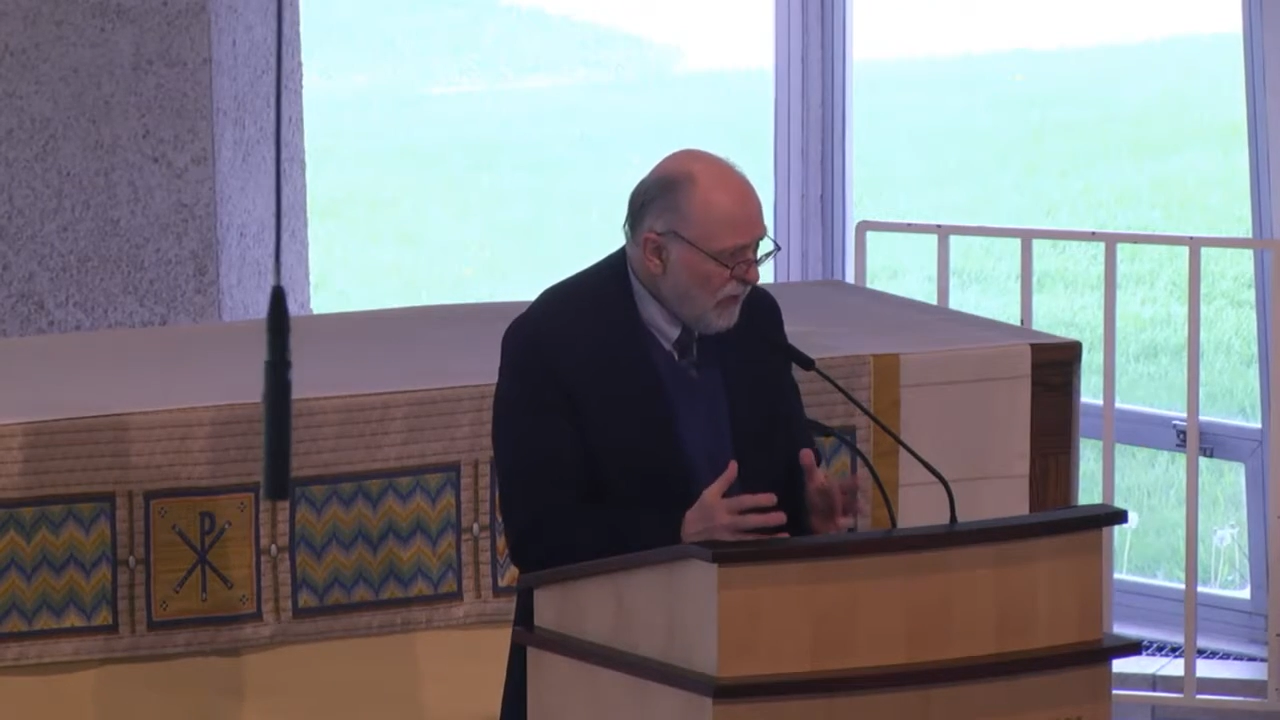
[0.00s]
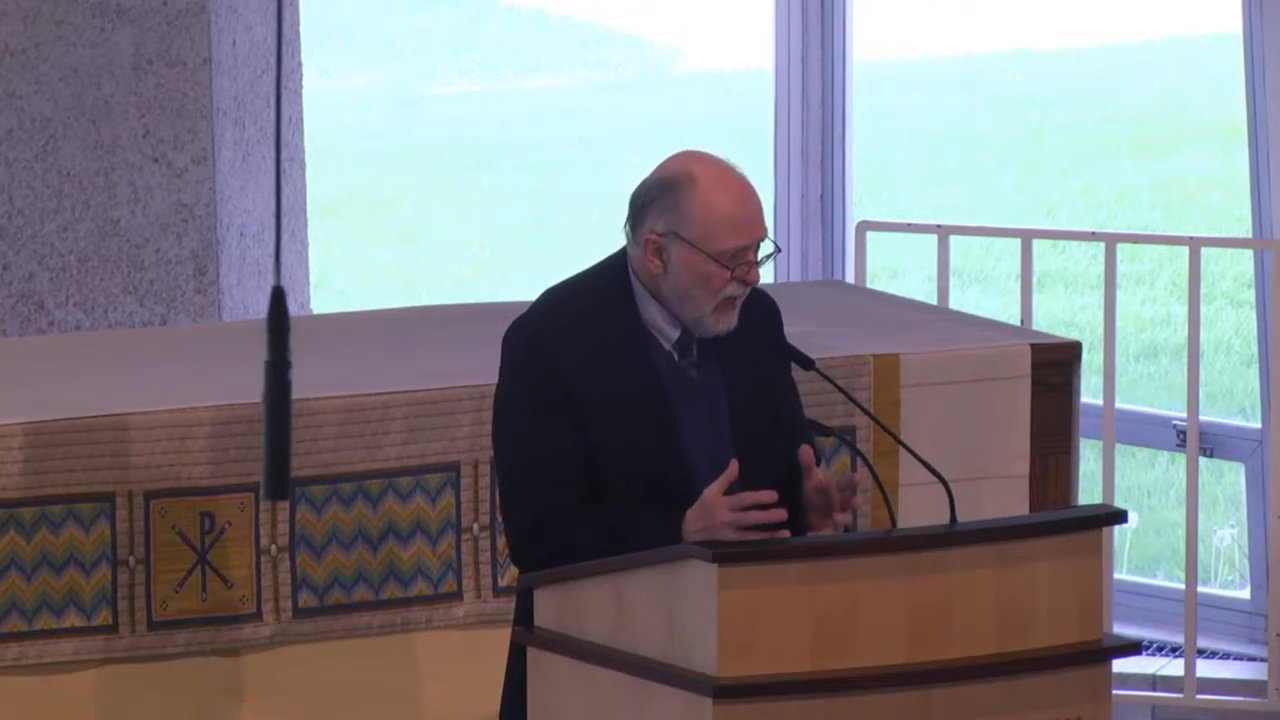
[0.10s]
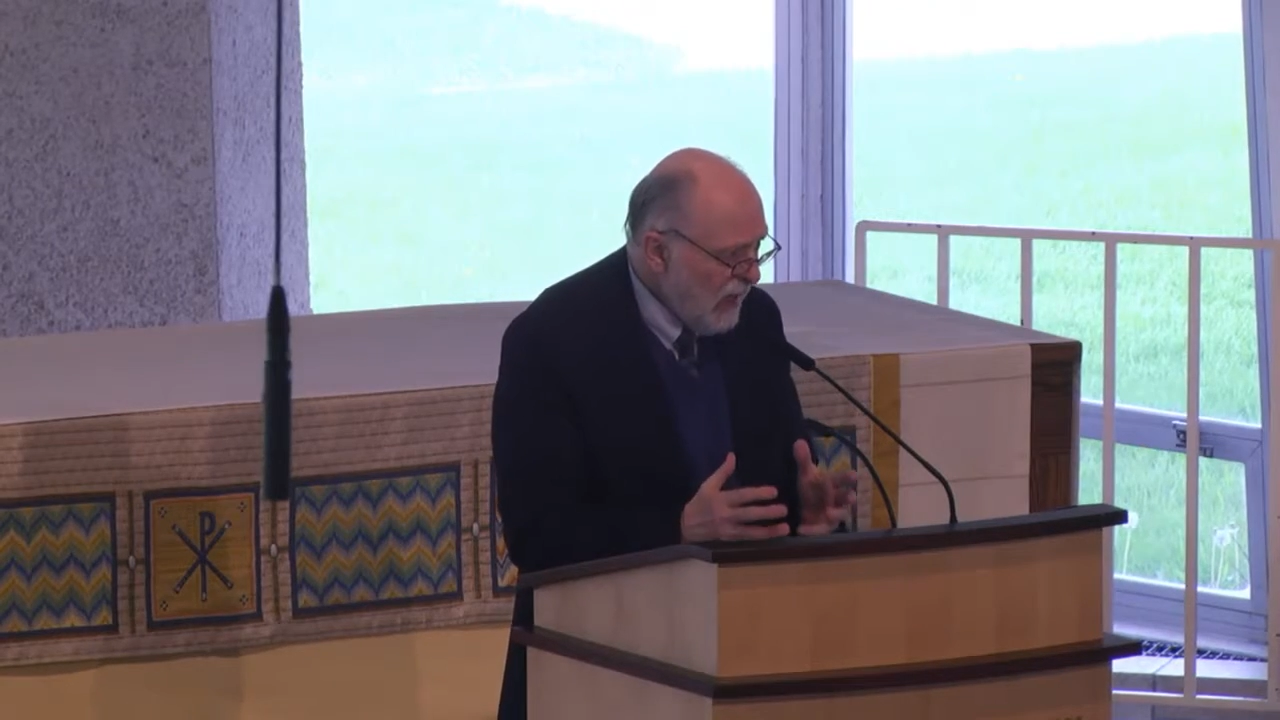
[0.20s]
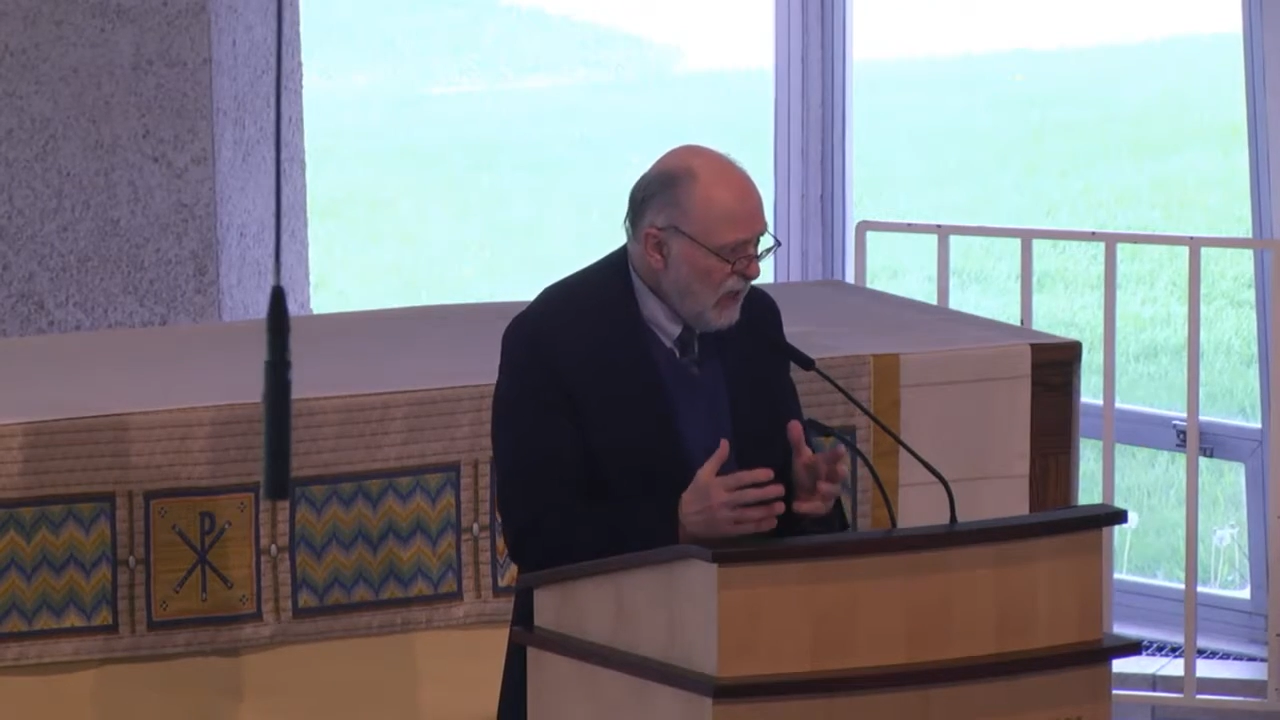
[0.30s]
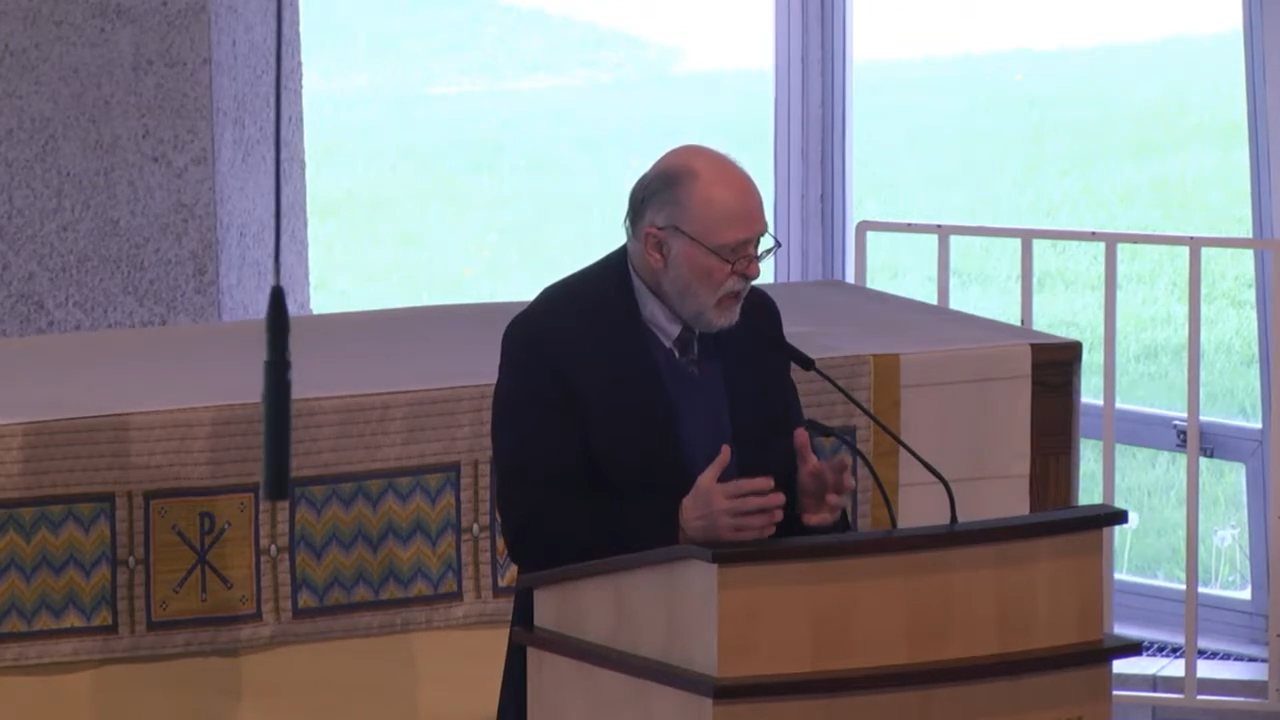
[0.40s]

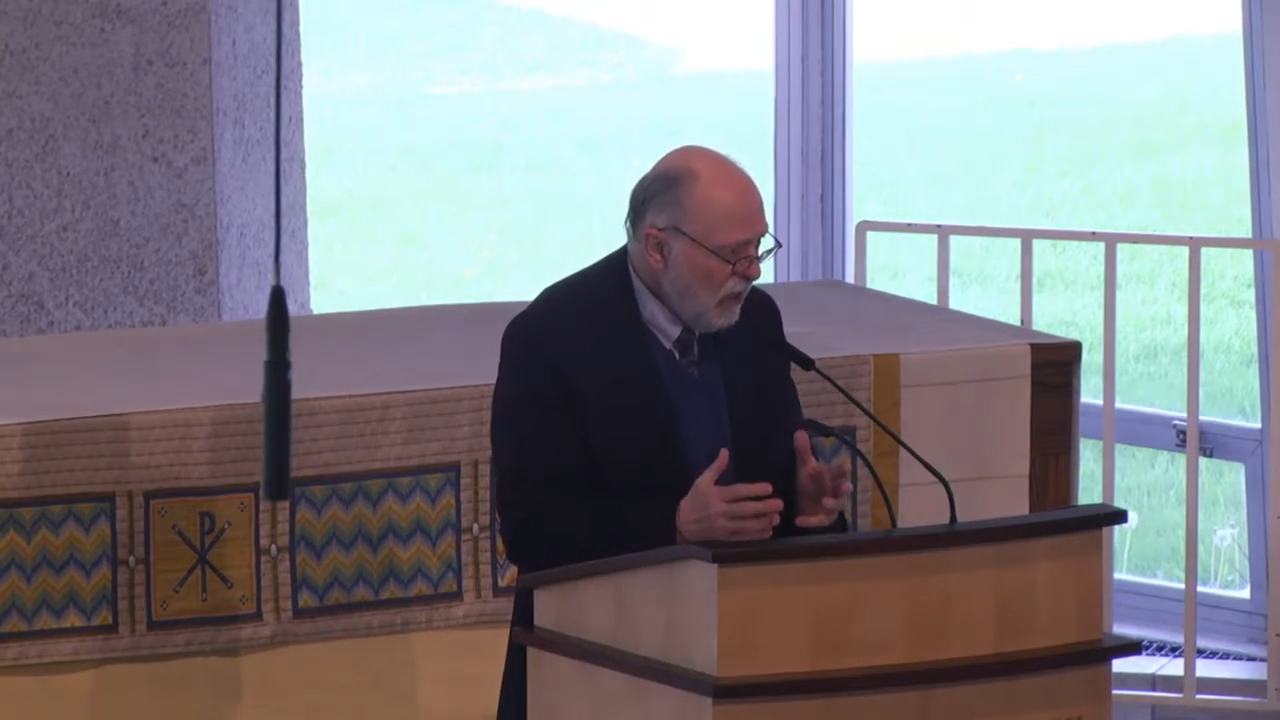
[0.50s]
created